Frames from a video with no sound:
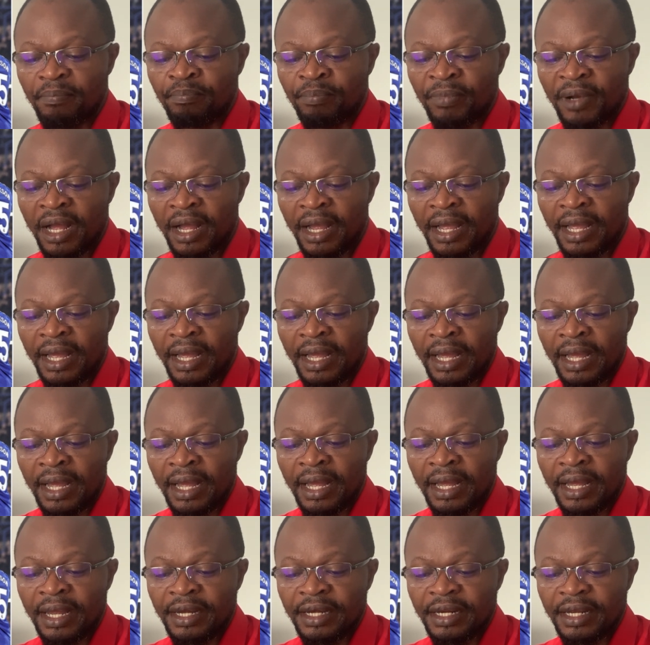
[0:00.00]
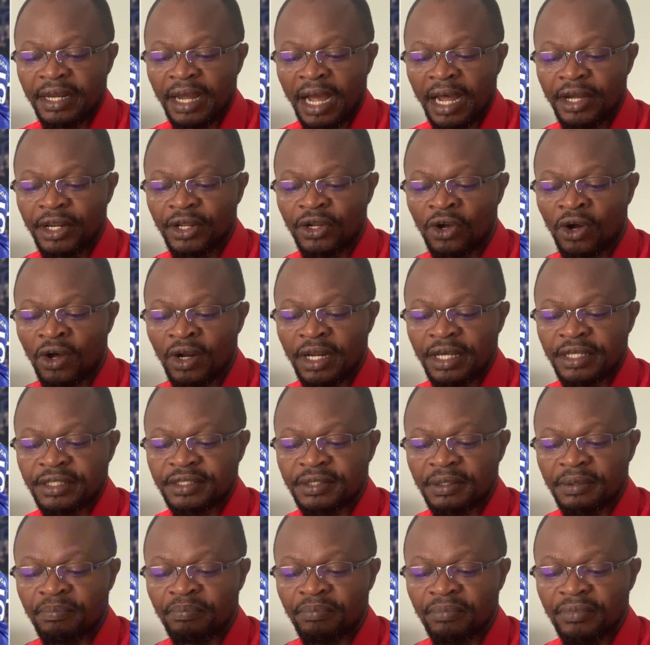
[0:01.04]
How do you call it?
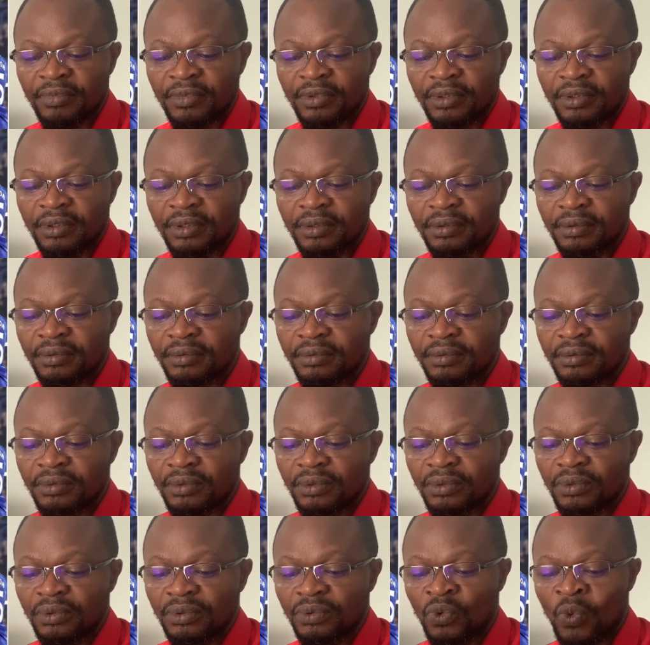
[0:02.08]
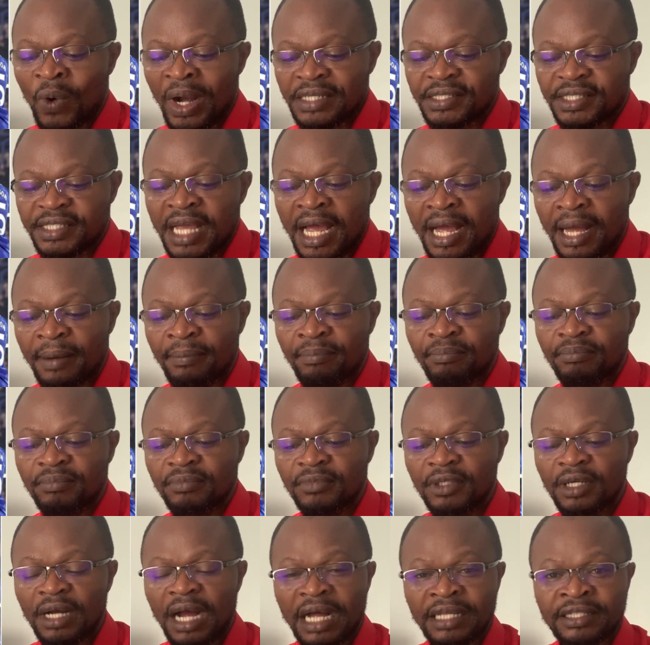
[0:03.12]
West Ham,
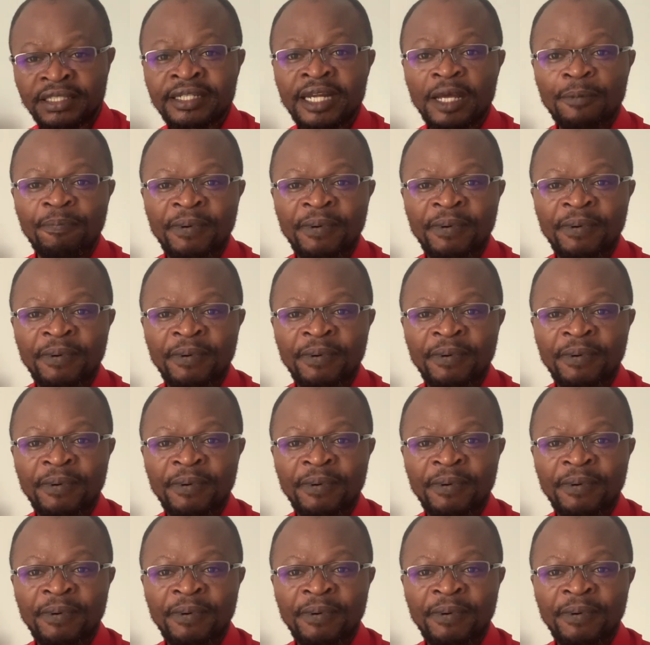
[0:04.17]
I think they